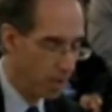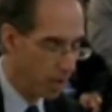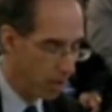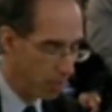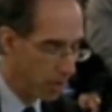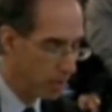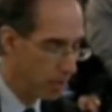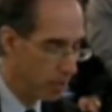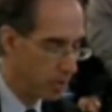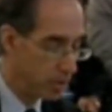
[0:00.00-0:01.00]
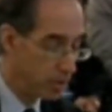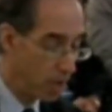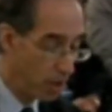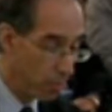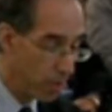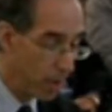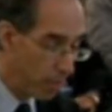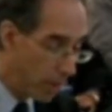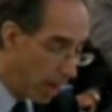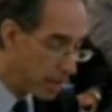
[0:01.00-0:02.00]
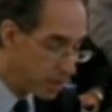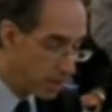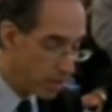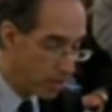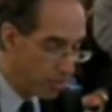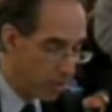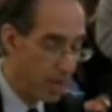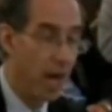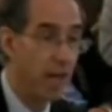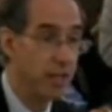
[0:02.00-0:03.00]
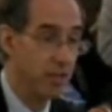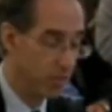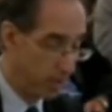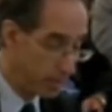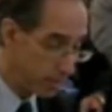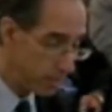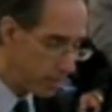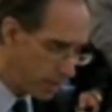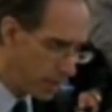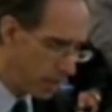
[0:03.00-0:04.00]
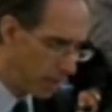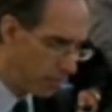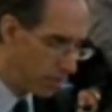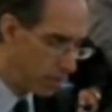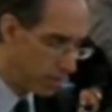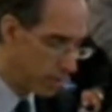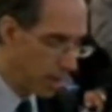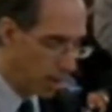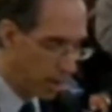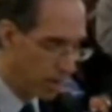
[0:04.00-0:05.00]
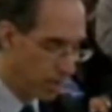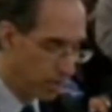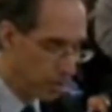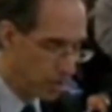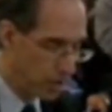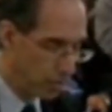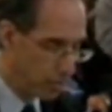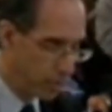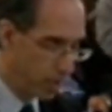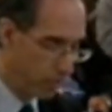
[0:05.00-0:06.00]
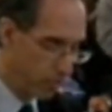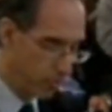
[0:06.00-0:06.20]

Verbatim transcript: our regulatory scope, we actually are very active in that field. Uh, the division of we have